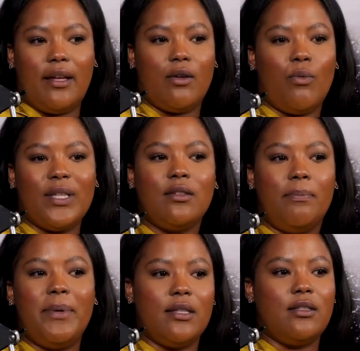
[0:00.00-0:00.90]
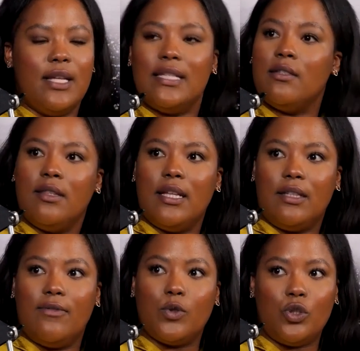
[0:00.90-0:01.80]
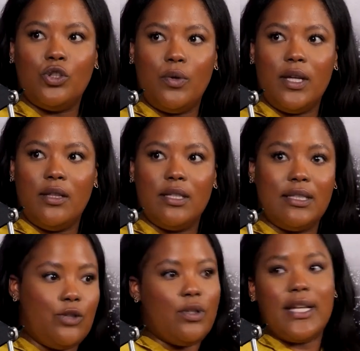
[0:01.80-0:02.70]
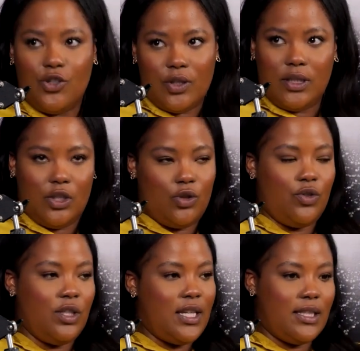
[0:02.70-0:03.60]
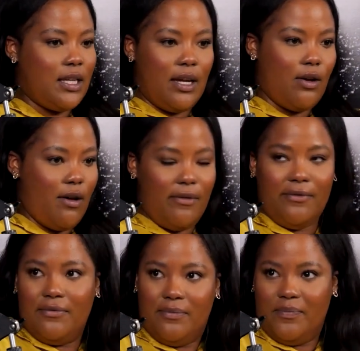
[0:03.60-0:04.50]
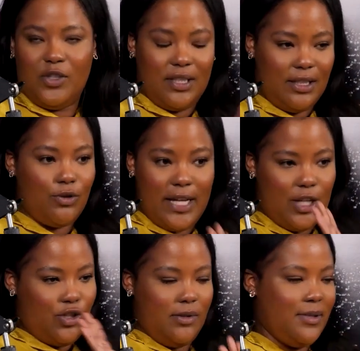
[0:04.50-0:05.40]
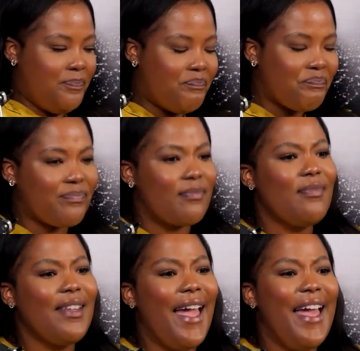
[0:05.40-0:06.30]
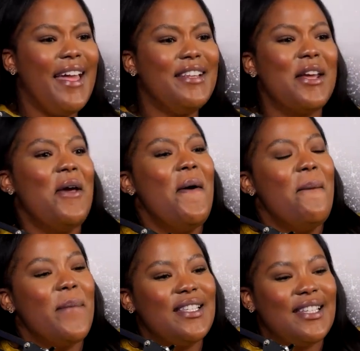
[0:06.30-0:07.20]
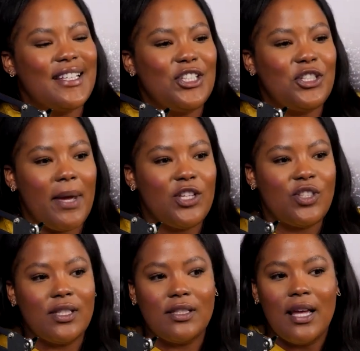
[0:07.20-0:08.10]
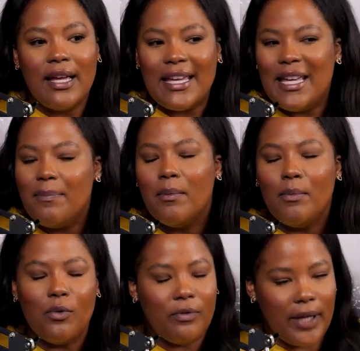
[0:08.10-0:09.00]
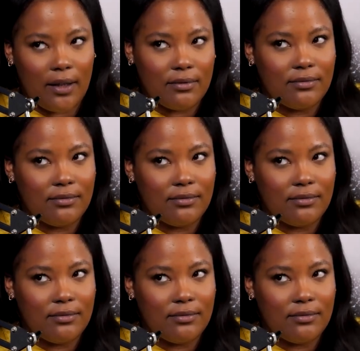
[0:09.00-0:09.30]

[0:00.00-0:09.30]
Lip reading: what's the biggest lesson that they've taught you in the secret agency? So she takes care of, she's a secret agent. And basically she mentions, keep moving.